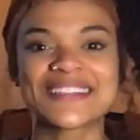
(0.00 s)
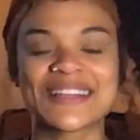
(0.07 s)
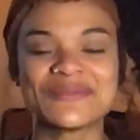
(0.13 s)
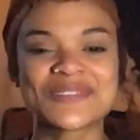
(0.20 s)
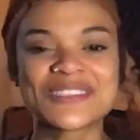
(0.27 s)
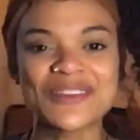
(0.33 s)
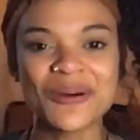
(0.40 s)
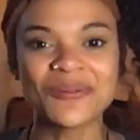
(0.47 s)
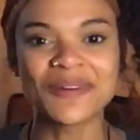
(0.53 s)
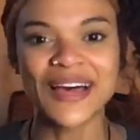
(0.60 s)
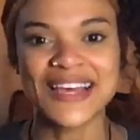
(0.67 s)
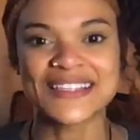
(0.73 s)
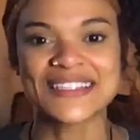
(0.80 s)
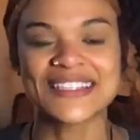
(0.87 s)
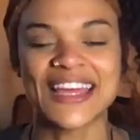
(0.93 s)
I'm so
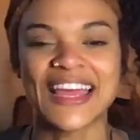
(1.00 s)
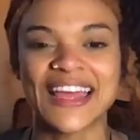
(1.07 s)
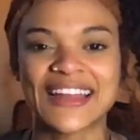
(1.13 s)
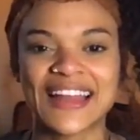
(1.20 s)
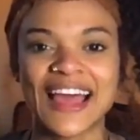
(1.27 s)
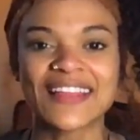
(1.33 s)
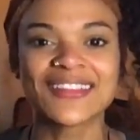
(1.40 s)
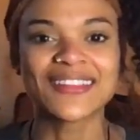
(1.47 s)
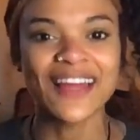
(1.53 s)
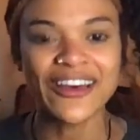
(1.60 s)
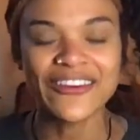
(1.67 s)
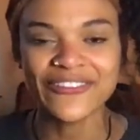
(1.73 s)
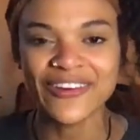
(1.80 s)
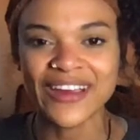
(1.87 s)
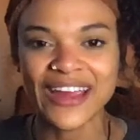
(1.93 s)
blessed, and I love
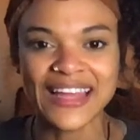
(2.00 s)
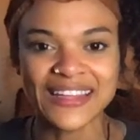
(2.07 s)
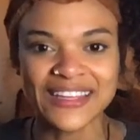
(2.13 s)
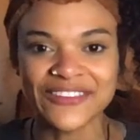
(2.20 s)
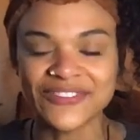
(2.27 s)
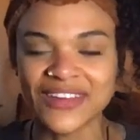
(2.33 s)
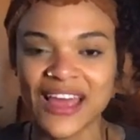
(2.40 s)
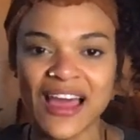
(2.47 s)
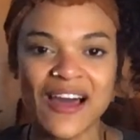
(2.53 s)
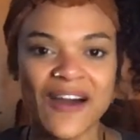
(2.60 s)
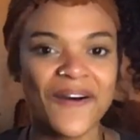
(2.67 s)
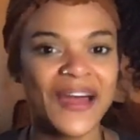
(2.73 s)
where I live now,